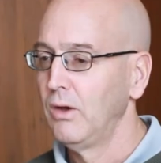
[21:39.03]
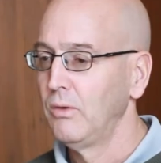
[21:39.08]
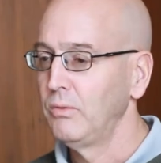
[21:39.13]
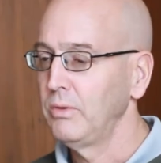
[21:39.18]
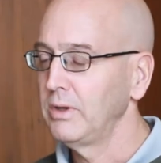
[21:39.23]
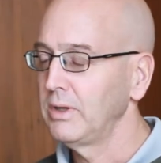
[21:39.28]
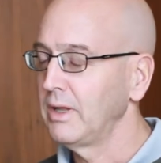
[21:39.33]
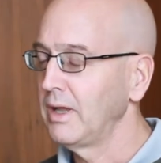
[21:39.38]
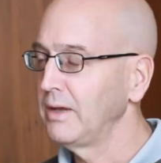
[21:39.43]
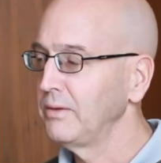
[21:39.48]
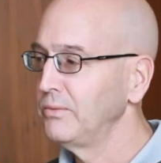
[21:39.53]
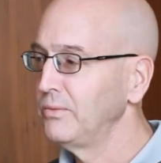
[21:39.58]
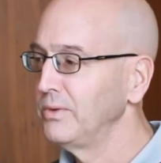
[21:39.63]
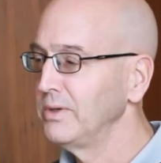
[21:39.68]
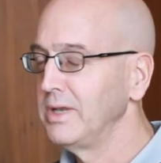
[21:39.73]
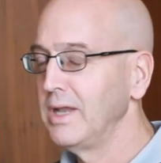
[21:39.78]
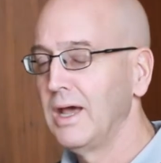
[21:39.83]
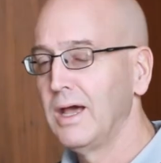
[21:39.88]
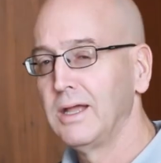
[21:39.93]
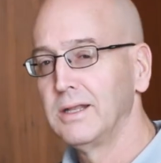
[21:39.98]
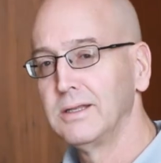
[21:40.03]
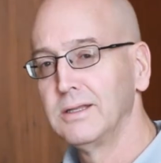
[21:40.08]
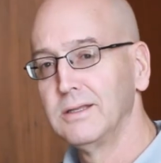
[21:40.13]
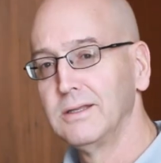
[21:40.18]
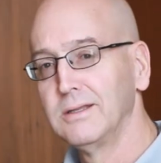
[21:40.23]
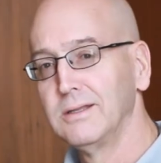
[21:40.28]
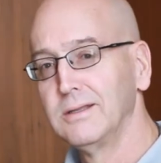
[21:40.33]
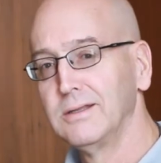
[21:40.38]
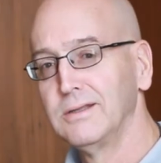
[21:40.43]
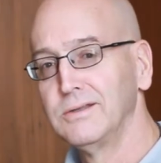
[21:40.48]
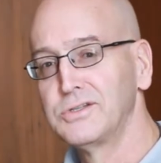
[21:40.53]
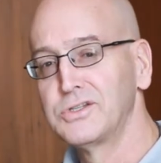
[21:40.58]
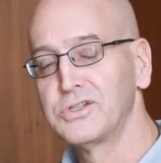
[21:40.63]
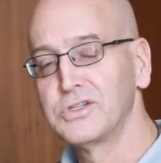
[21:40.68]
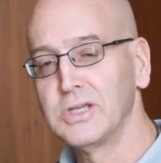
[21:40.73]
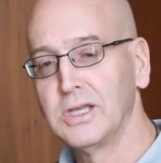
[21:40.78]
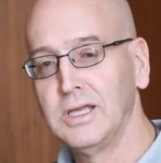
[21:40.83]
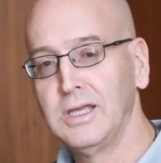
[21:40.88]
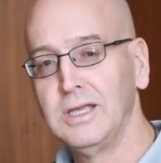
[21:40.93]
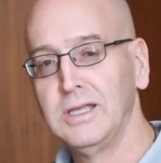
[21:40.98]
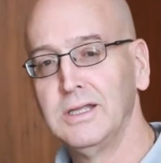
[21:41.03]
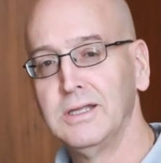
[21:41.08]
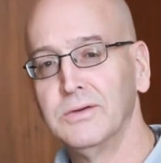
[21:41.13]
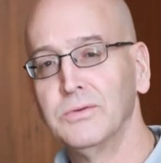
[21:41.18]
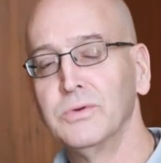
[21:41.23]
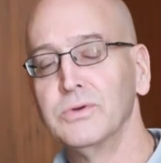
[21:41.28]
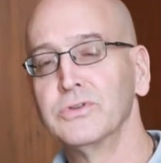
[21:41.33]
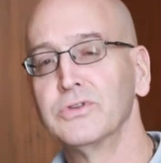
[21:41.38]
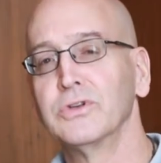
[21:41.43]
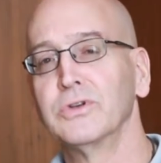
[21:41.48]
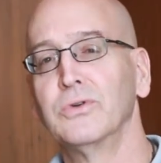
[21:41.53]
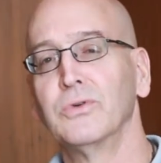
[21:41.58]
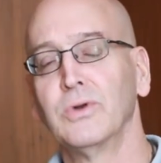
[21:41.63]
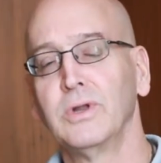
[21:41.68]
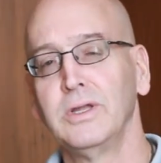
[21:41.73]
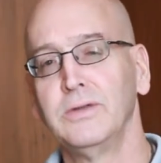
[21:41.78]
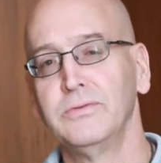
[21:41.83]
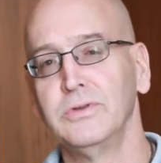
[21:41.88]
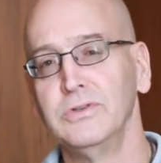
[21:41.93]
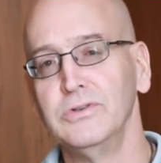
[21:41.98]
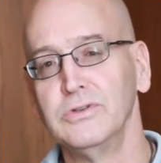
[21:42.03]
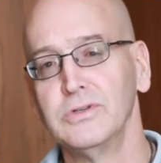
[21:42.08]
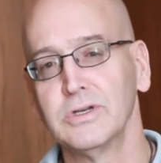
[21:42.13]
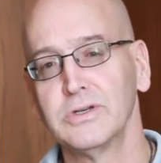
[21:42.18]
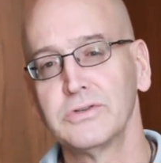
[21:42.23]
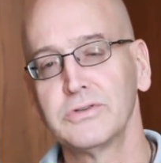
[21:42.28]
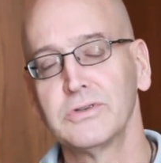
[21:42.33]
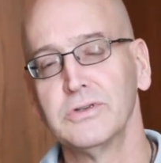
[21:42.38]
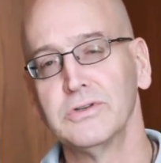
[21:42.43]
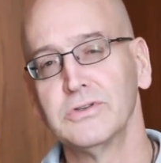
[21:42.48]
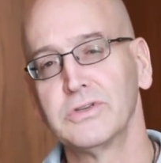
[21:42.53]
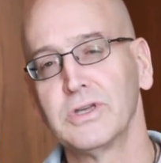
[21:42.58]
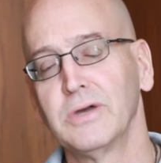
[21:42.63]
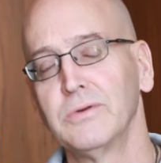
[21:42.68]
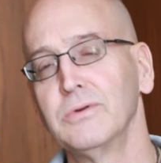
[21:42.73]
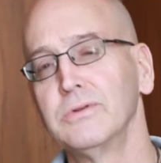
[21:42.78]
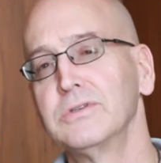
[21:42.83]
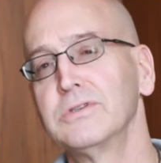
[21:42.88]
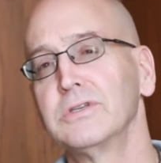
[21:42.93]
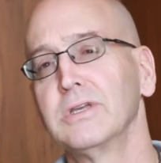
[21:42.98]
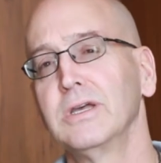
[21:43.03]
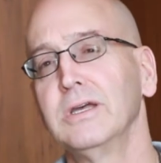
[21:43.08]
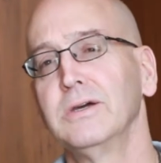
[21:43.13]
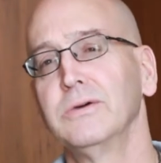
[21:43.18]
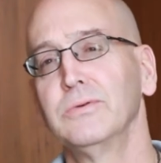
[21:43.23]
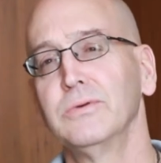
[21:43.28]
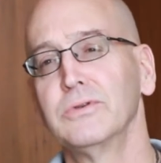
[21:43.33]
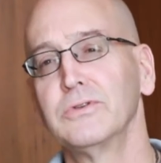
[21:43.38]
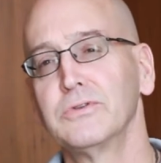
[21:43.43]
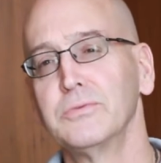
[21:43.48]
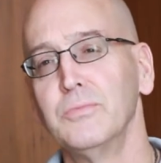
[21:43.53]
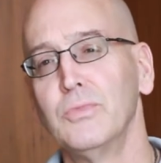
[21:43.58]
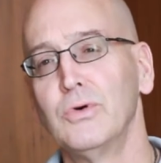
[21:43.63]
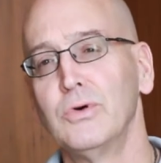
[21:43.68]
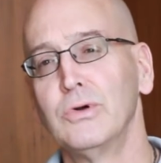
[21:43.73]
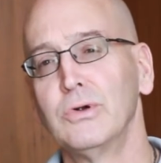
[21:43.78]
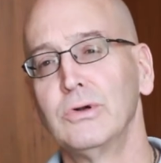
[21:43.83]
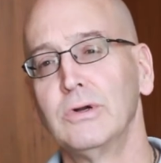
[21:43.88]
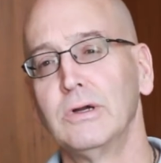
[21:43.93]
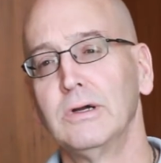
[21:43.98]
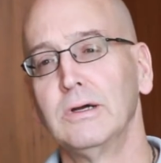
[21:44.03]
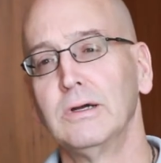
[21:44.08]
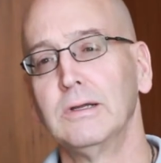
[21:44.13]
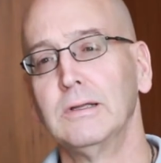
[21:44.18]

Well, I would not say it was a grave injustice. I would say it was more